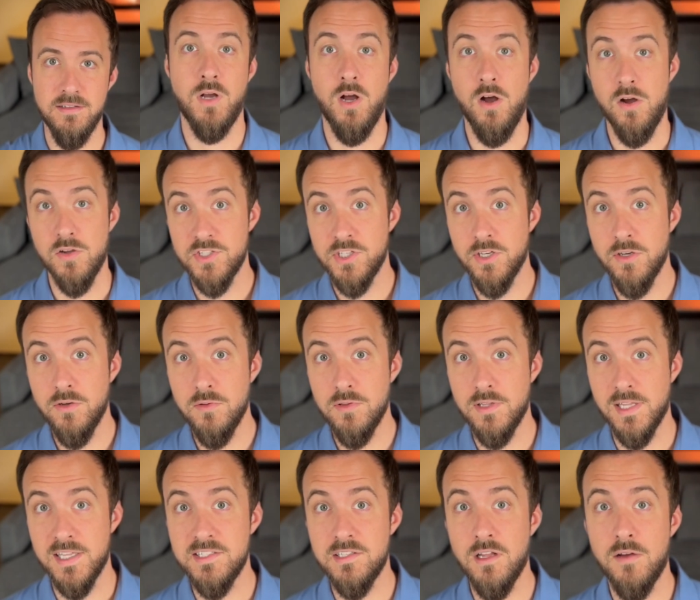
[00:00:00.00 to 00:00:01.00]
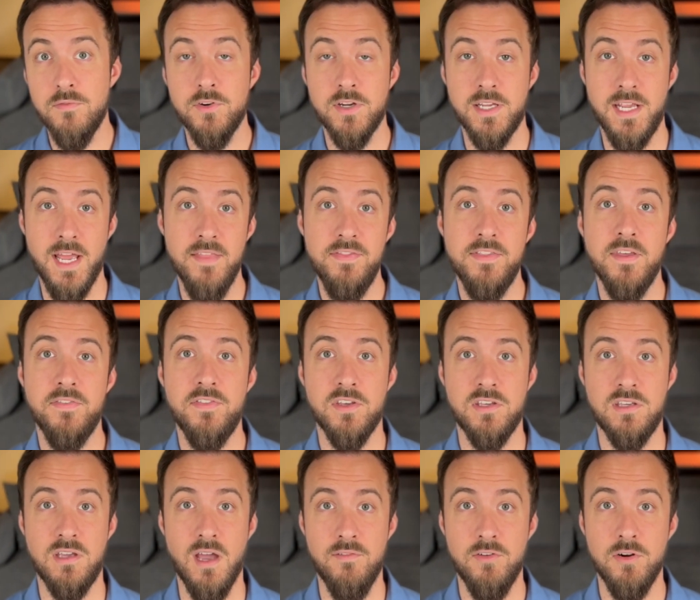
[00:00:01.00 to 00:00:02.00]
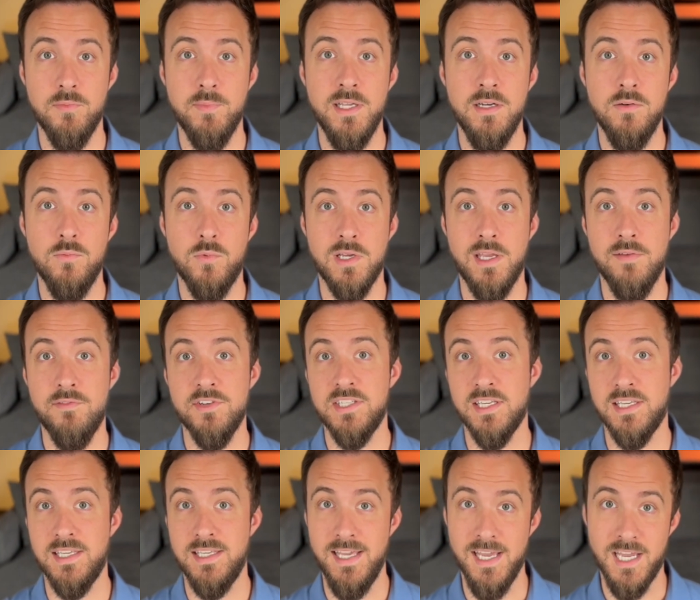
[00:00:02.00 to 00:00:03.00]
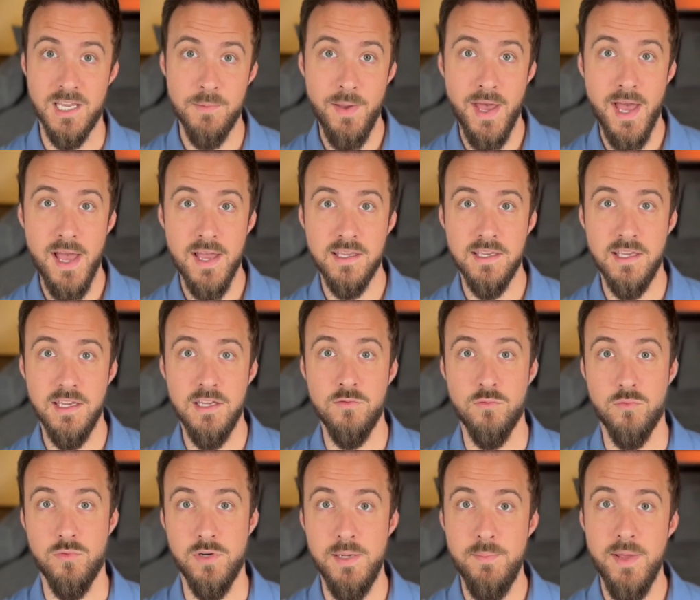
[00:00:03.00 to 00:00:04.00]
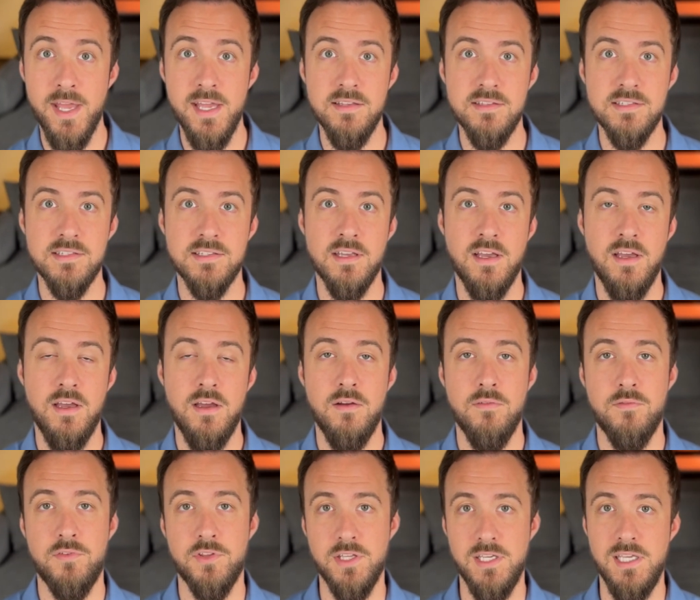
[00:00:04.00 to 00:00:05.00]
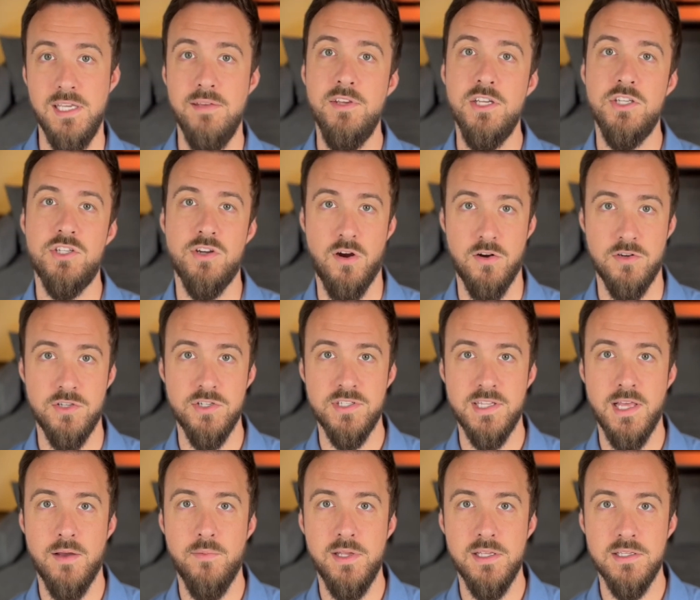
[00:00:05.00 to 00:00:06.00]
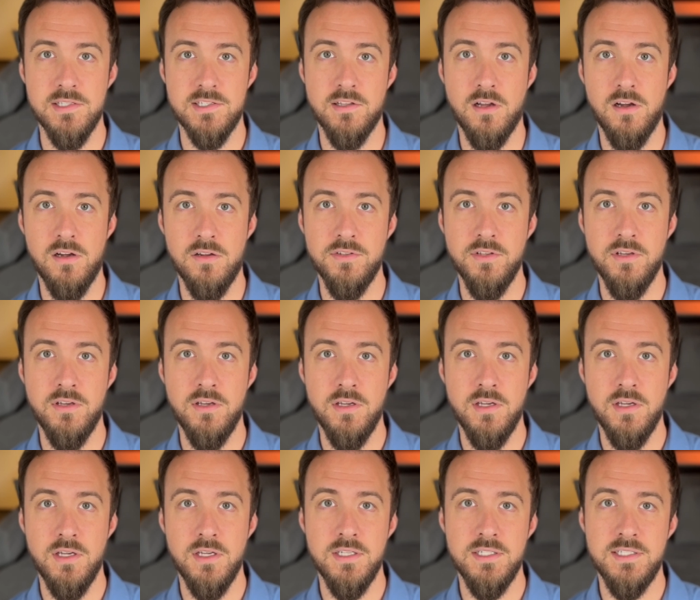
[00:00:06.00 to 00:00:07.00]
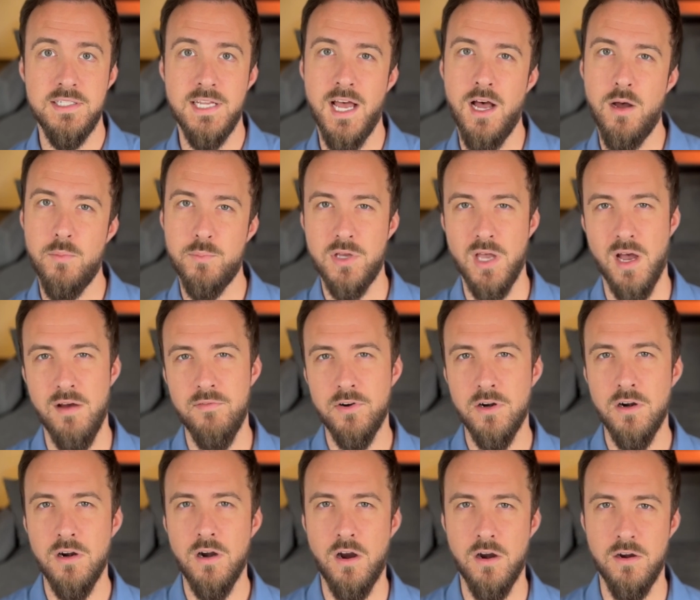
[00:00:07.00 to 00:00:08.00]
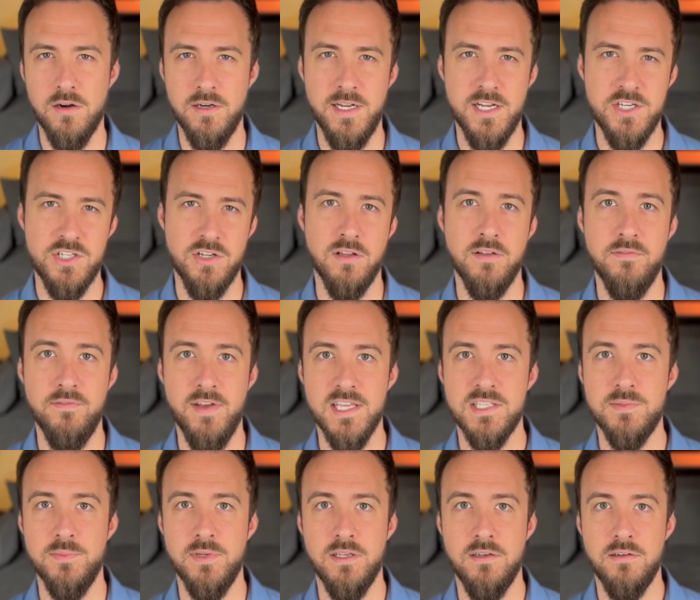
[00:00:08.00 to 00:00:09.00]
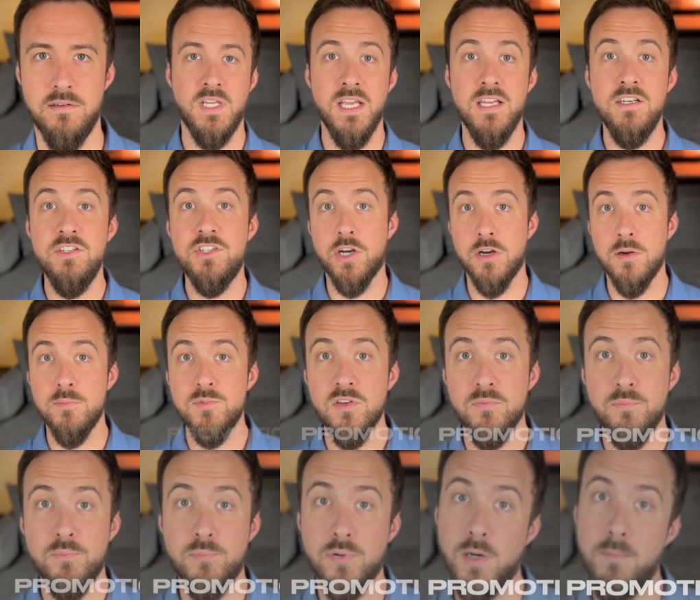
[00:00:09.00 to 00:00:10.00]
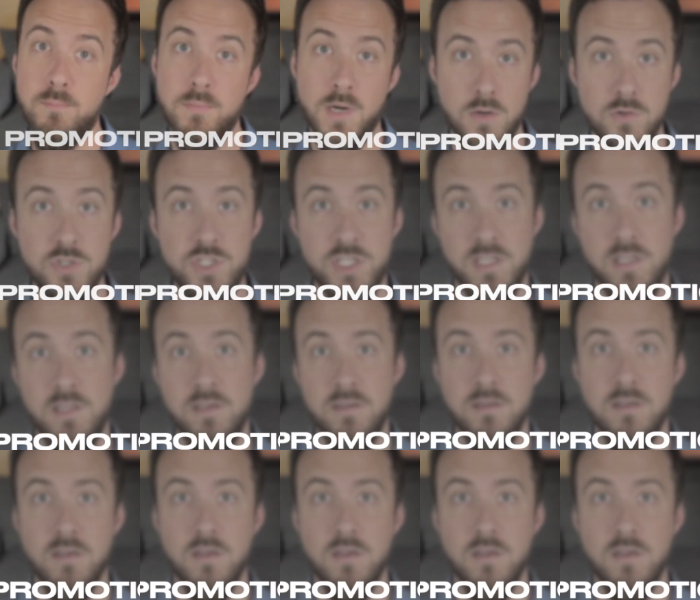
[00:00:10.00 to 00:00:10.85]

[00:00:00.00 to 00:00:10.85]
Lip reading: Also, let's not forget that the government will give us a kickback in rebates for the EV chargers that we installed to help cover our initial investment. In terms of promotion,